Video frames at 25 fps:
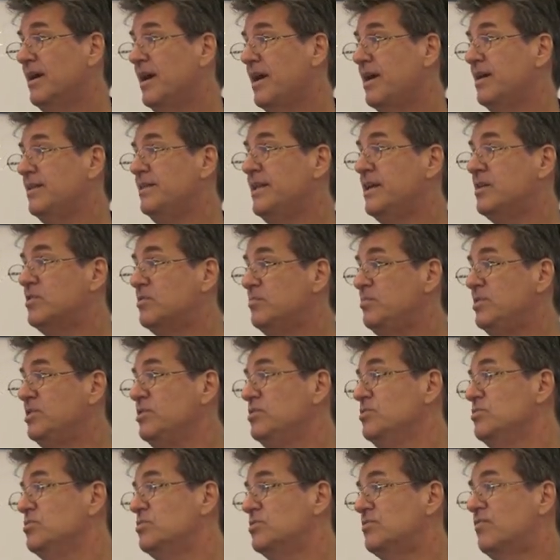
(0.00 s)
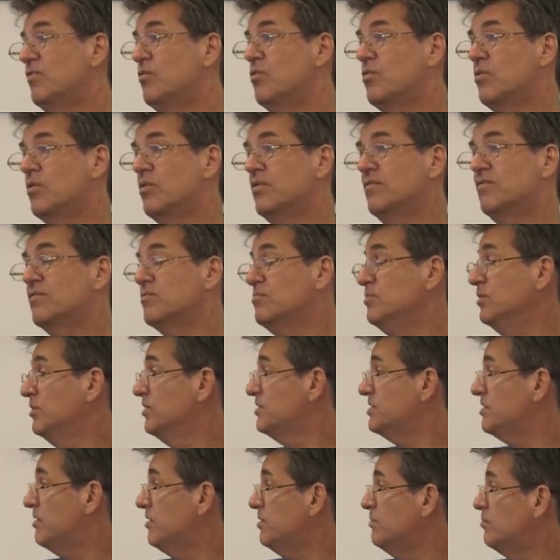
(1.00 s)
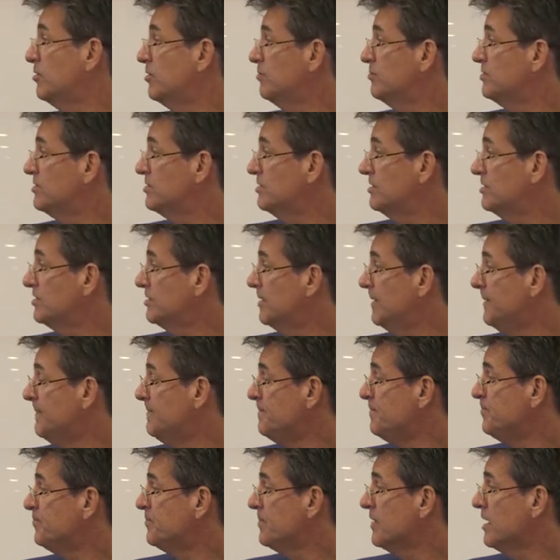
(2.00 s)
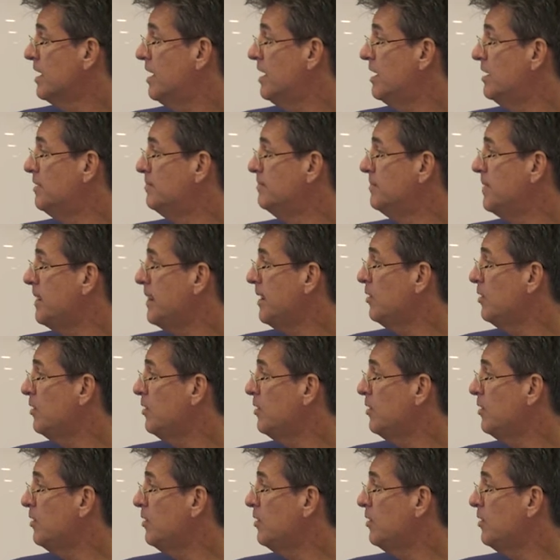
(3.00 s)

and they could be used for, for military purposes. Um,